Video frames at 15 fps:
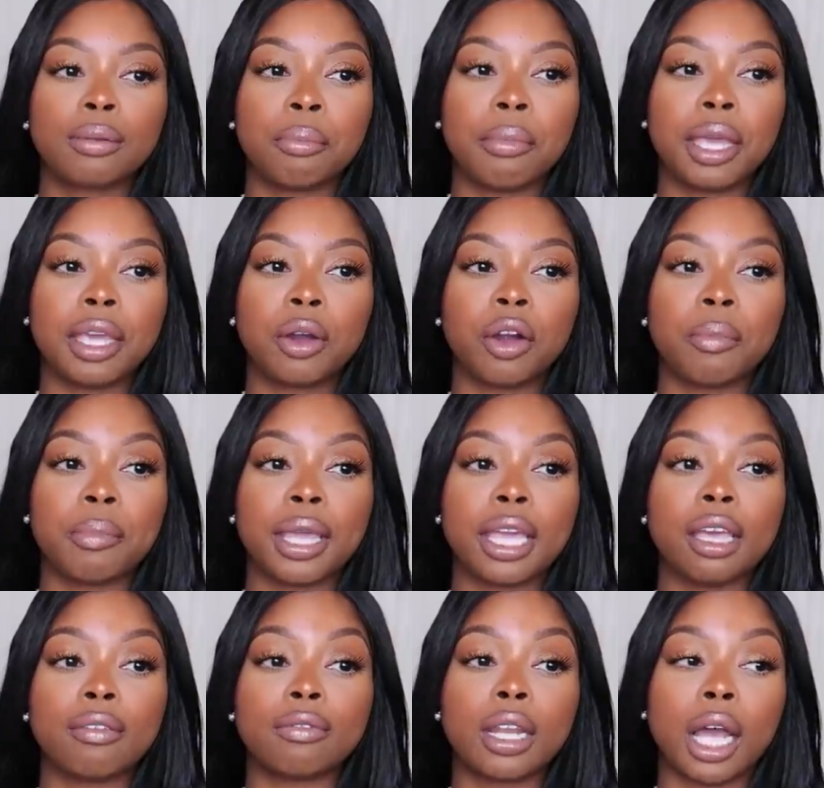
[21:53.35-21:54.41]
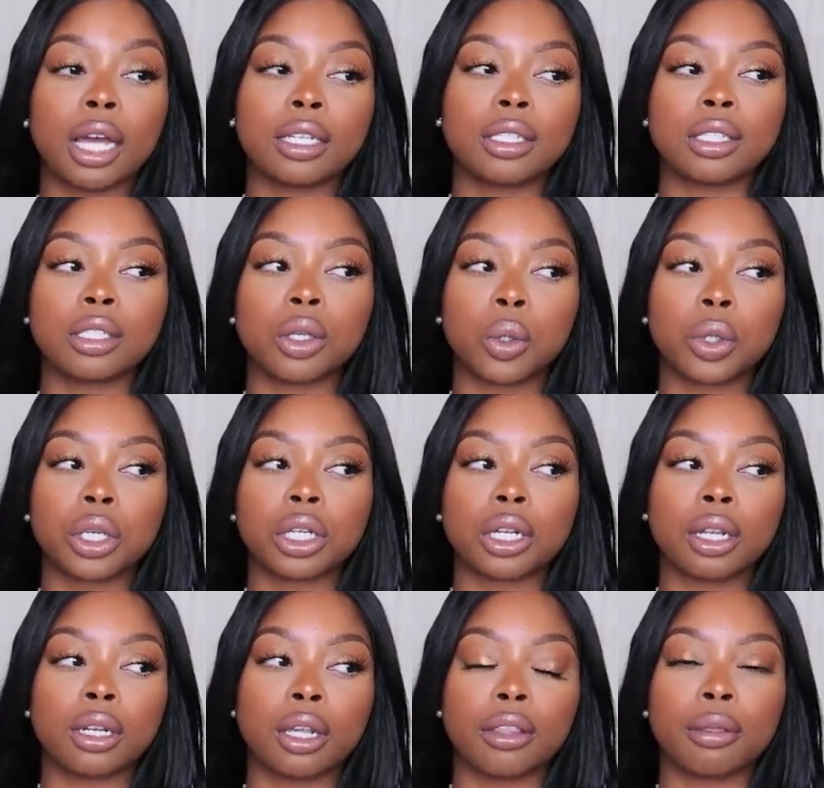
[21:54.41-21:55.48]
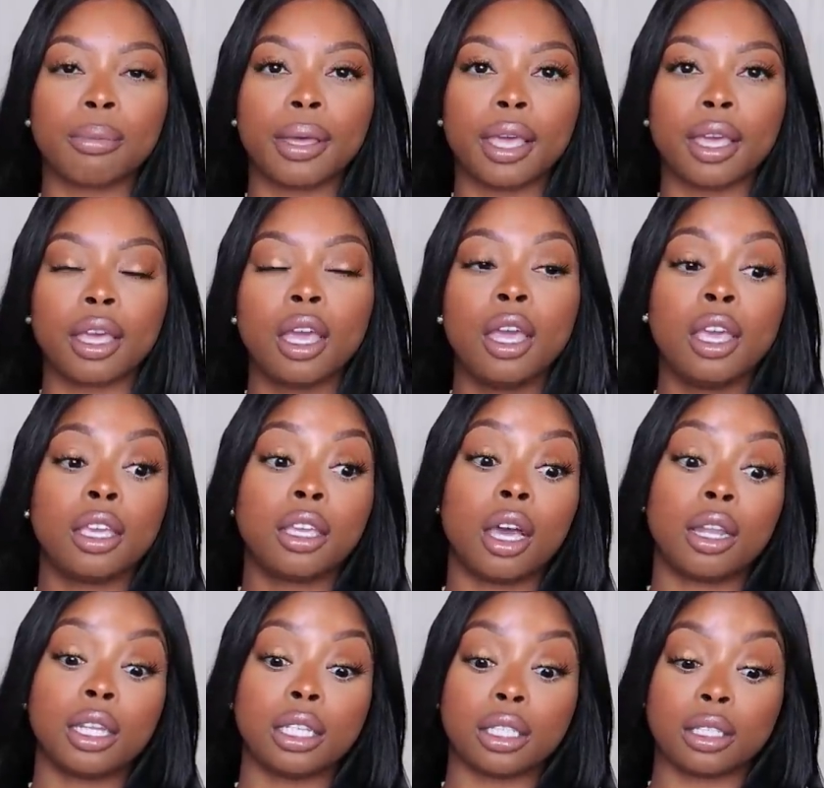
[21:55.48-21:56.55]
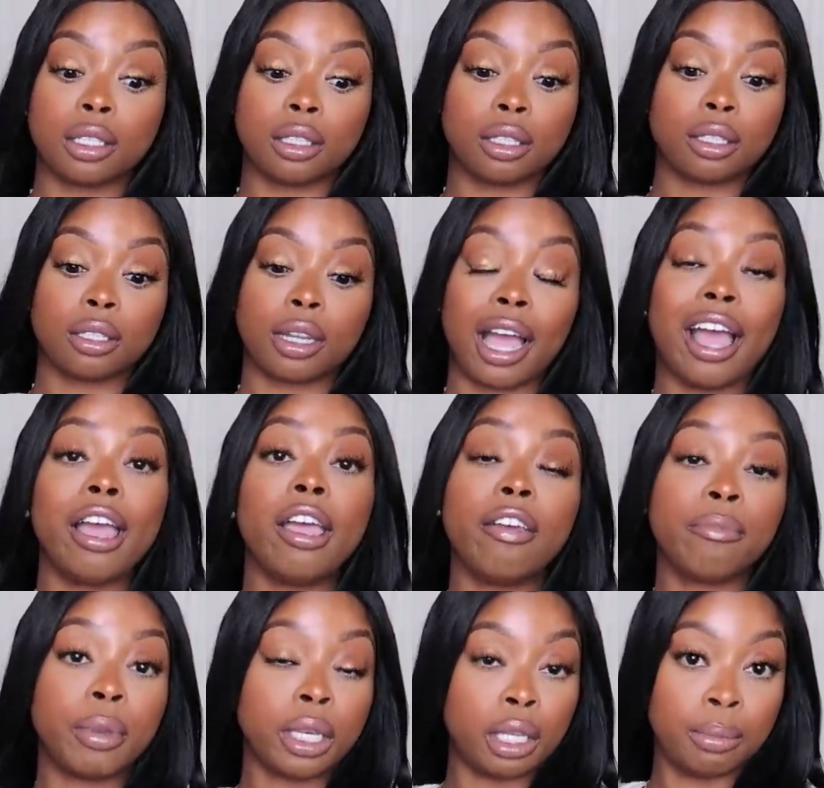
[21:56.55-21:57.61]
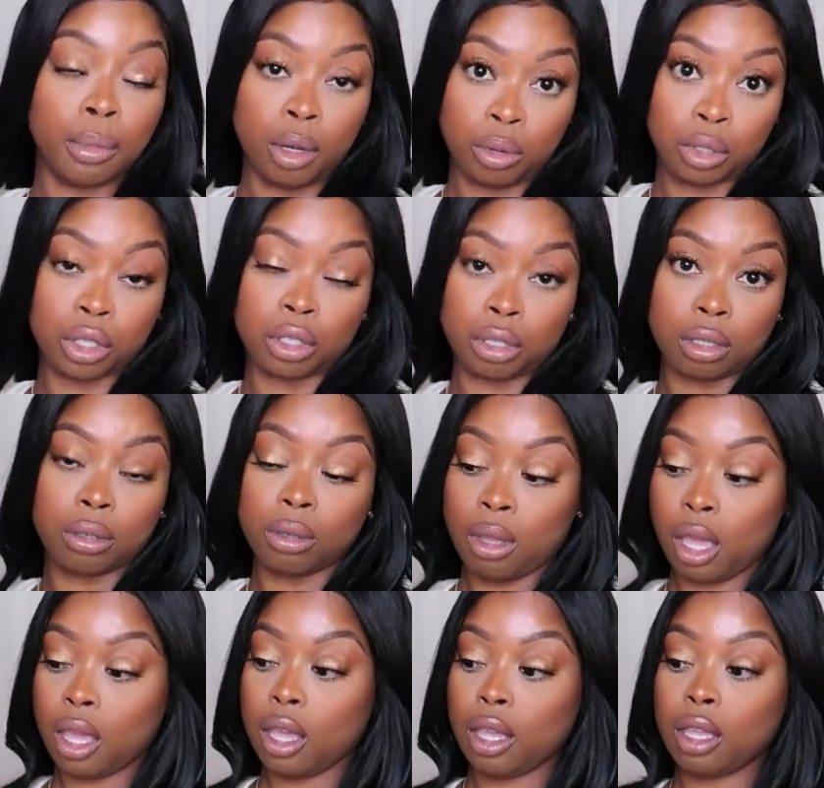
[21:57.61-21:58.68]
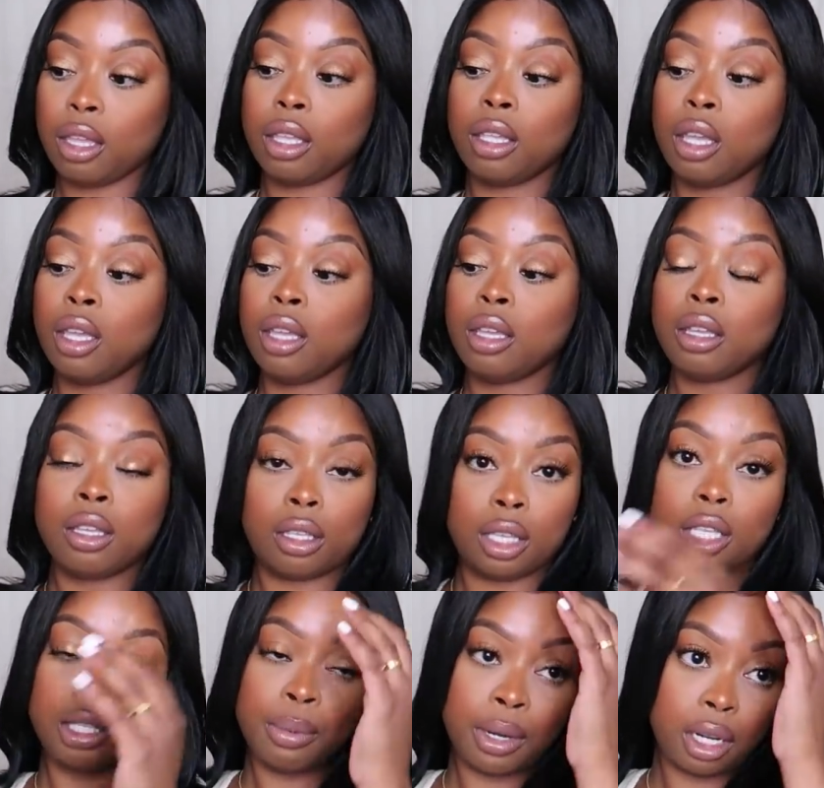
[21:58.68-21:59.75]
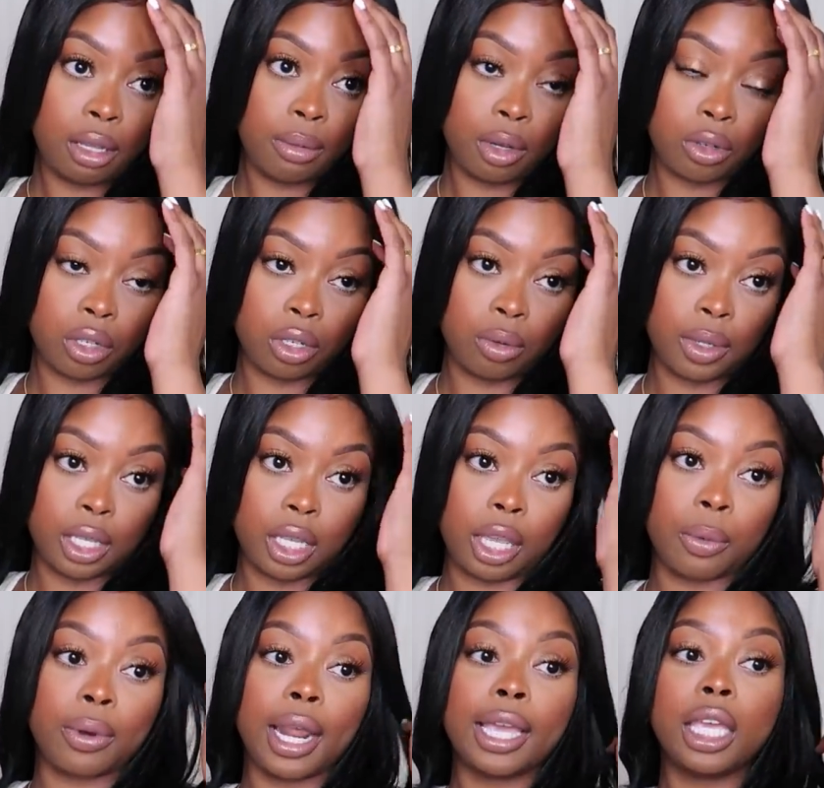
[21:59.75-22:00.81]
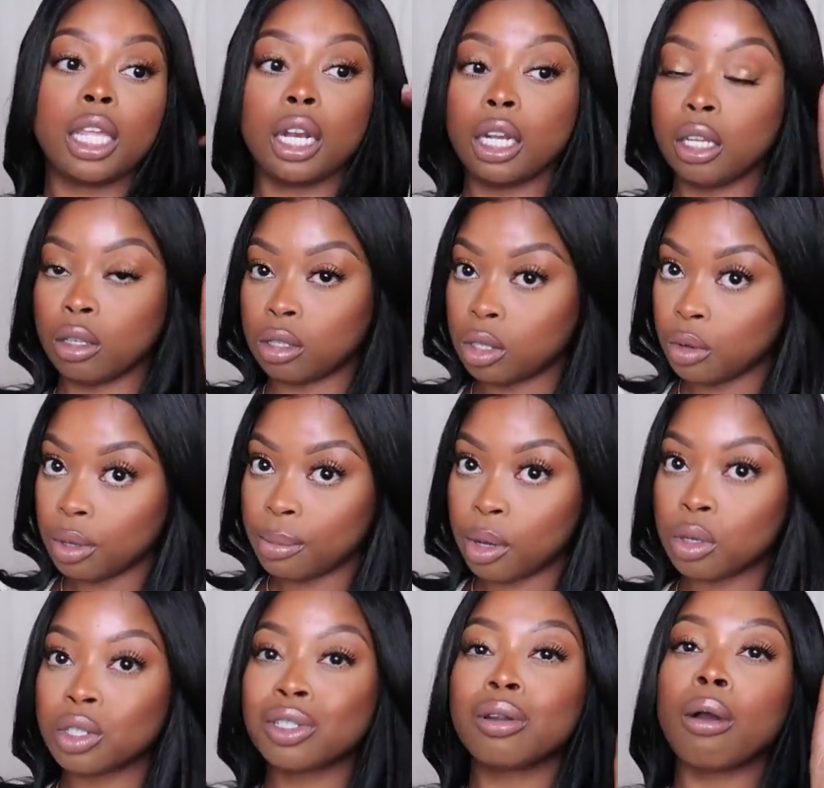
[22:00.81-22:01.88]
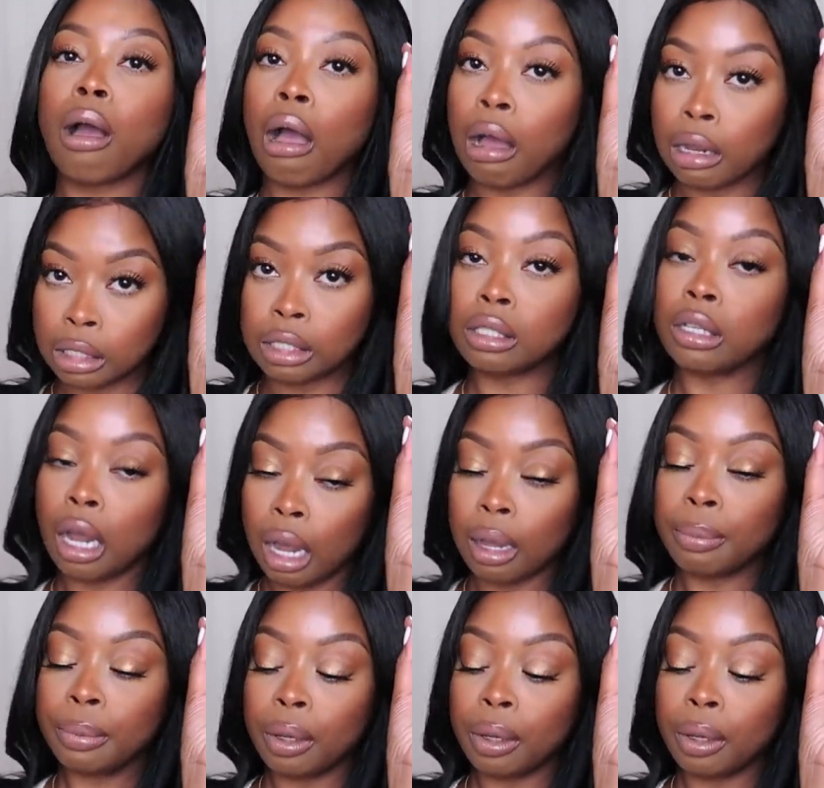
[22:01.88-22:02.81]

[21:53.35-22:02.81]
may or may have not just ordered another bag. Y'all listen, I have been emotional, okay? It's been an emotional week, and when I get a little too emotional, I shop,